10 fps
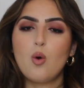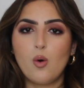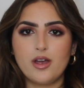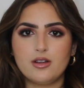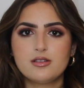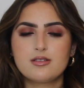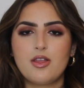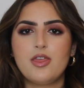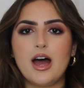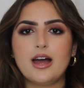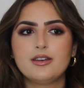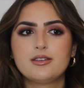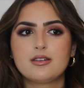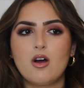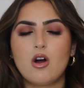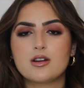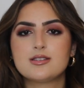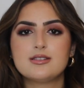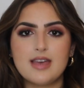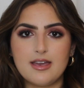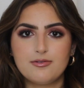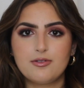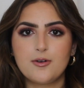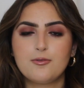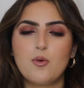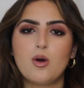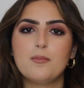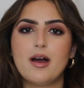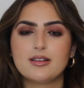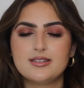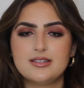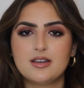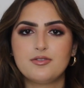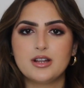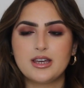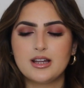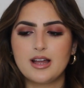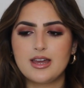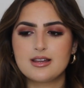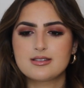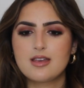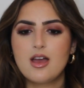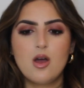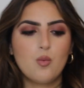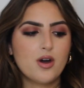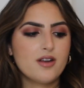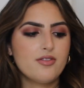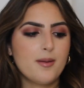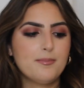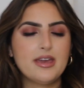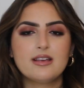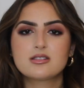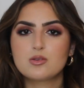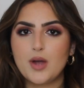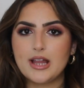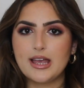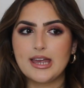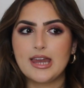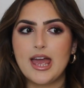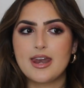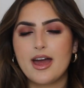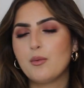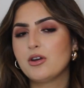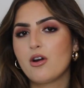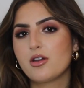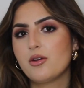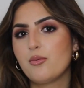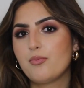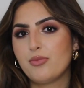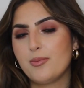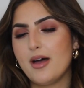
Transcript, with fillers: oils that are safe for Malassezia folliculitis. One of them being squalane, and I would argue the